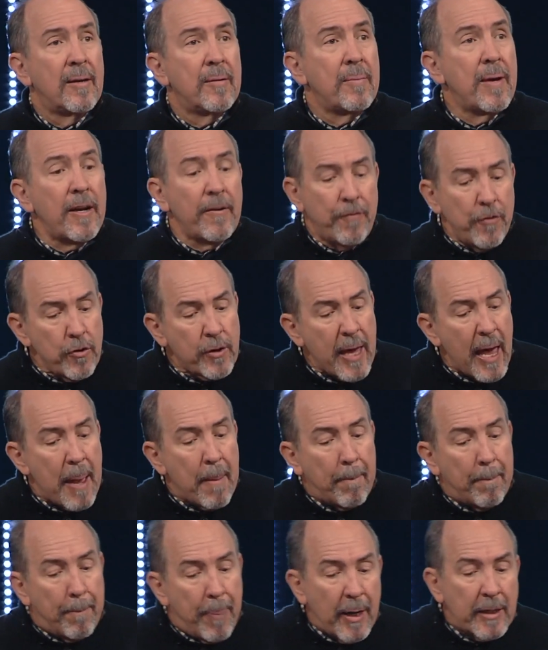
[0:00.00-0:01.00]
Man, if you
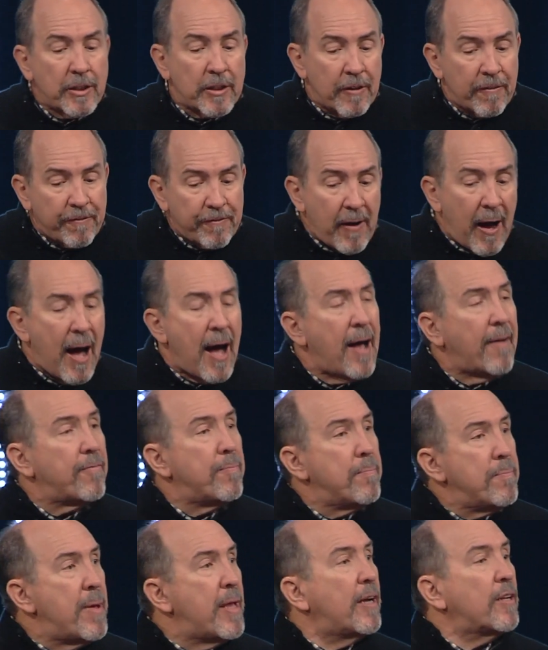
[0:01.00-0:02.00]
can't budget
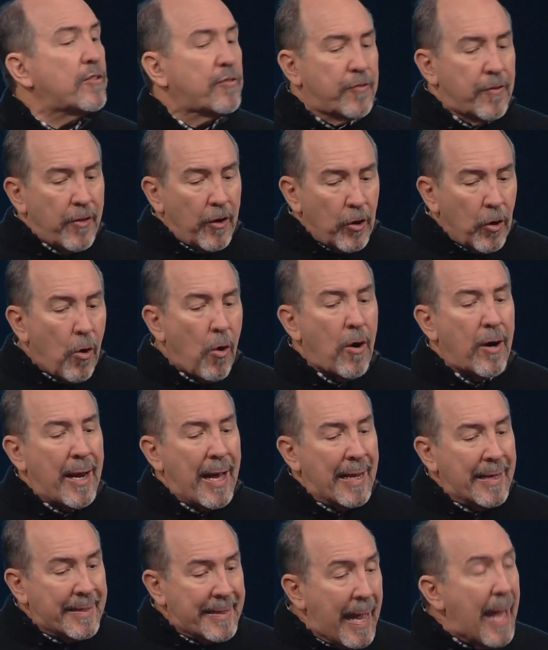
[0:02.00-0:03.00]
5 minutes for the Lord
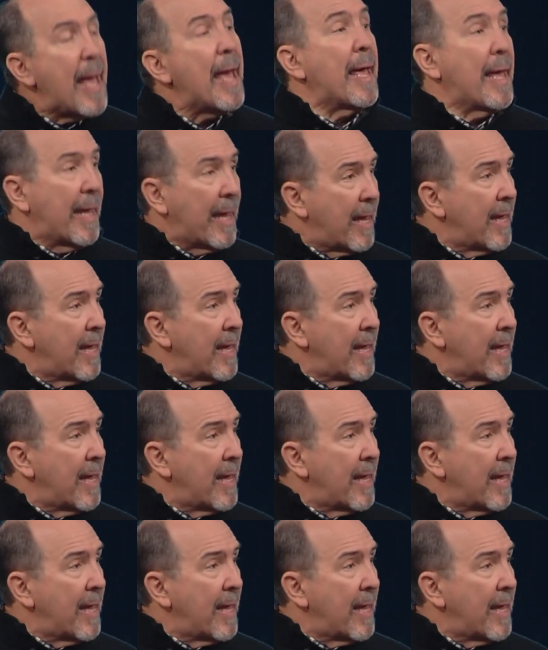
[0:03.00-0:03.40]
a day,